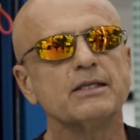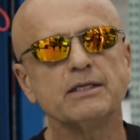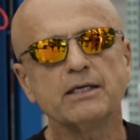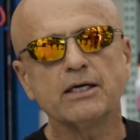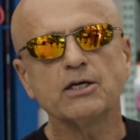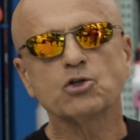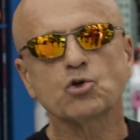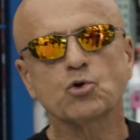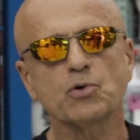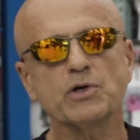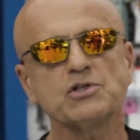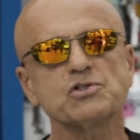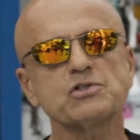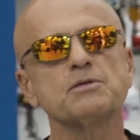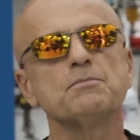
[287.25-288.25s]
The
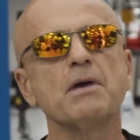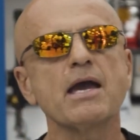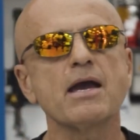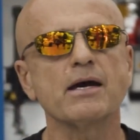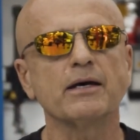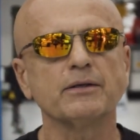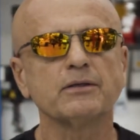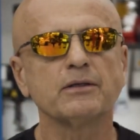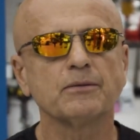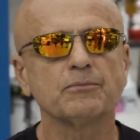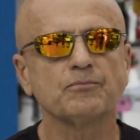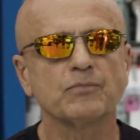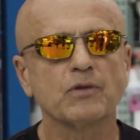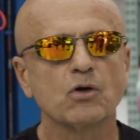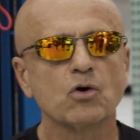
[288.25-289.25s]
increased demand
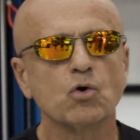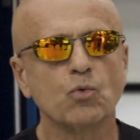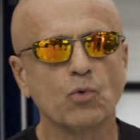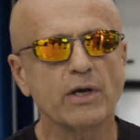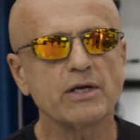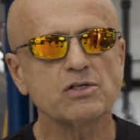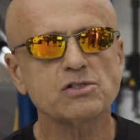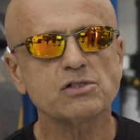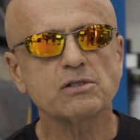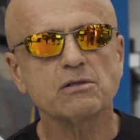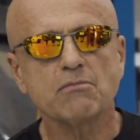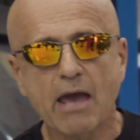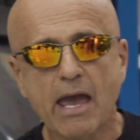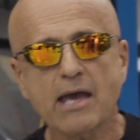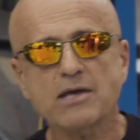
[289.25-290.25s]
raised
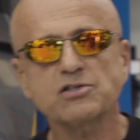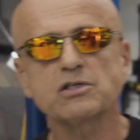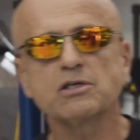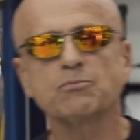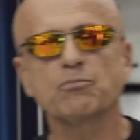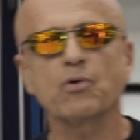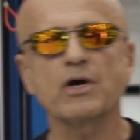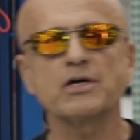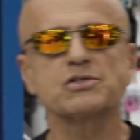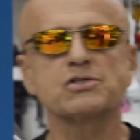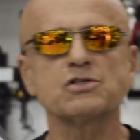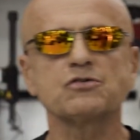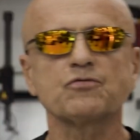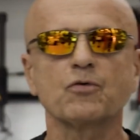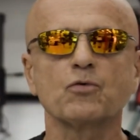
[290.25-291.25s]
asking
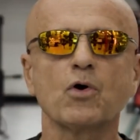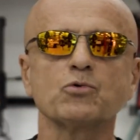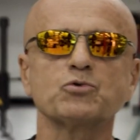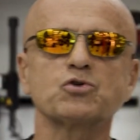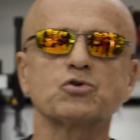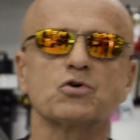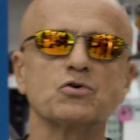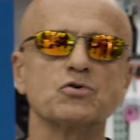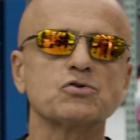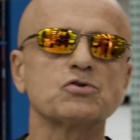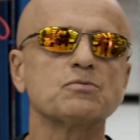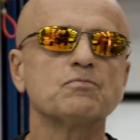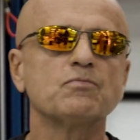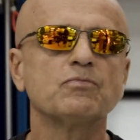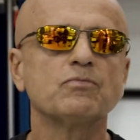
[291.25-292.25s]
prices for
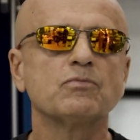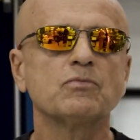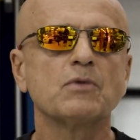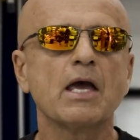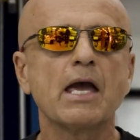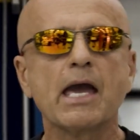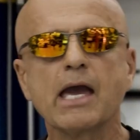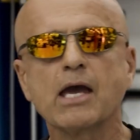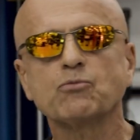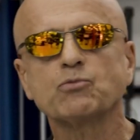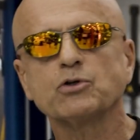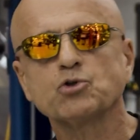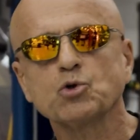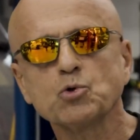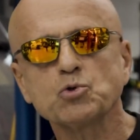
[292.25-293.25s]
Roadsters, and
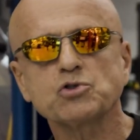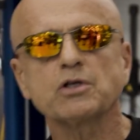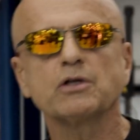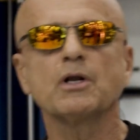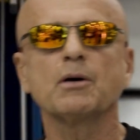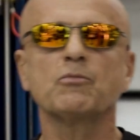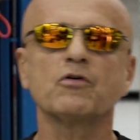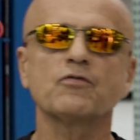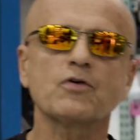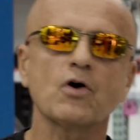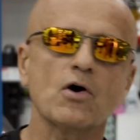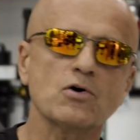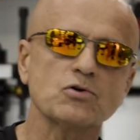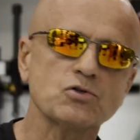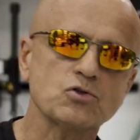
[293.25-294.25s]
reduced the number of
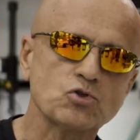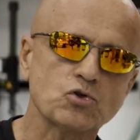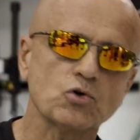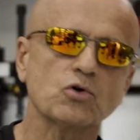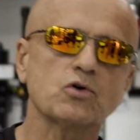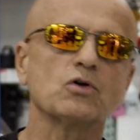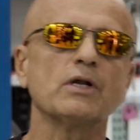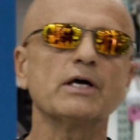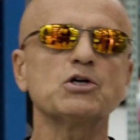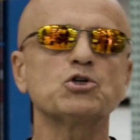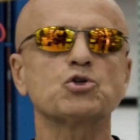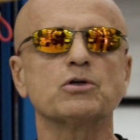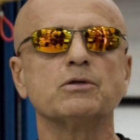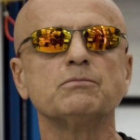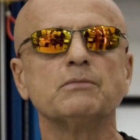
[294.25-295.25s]
cars in
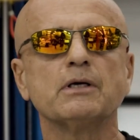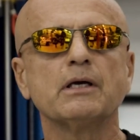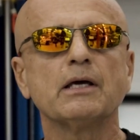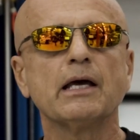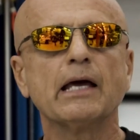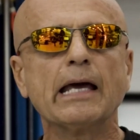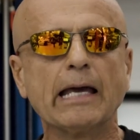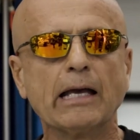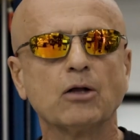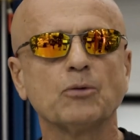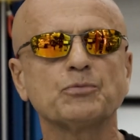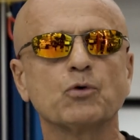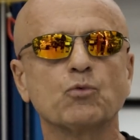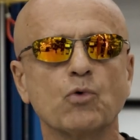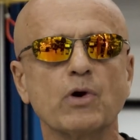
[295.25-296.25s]
circulation
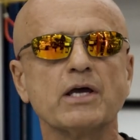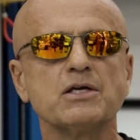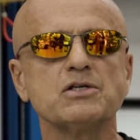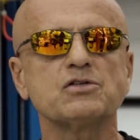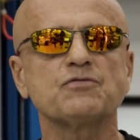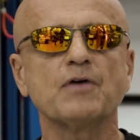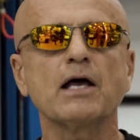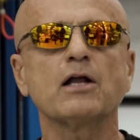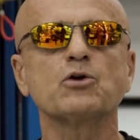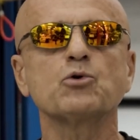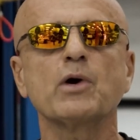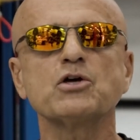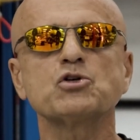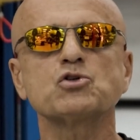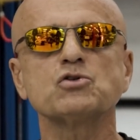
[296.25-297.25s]
helped raise
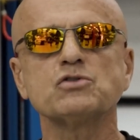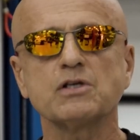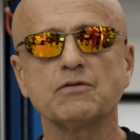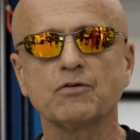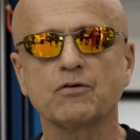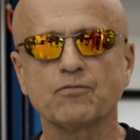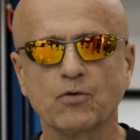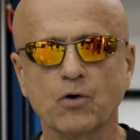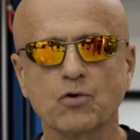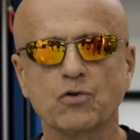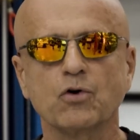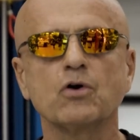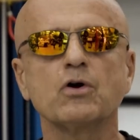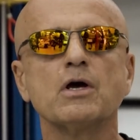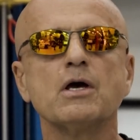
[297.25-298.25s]
valuations even
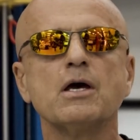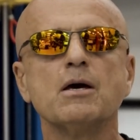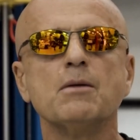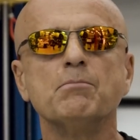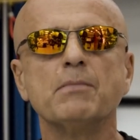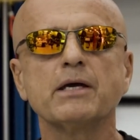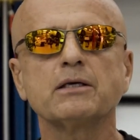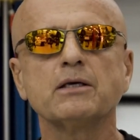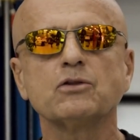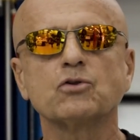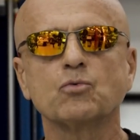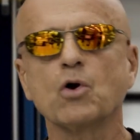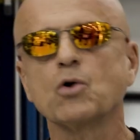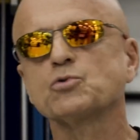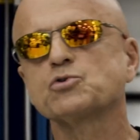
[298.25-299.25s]
further, making
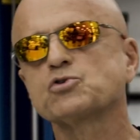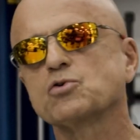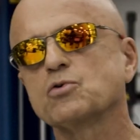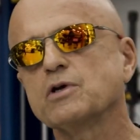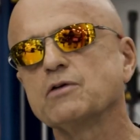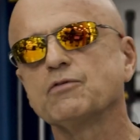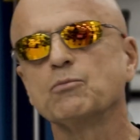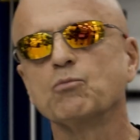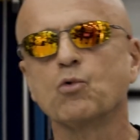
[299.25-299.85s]
the Roadster even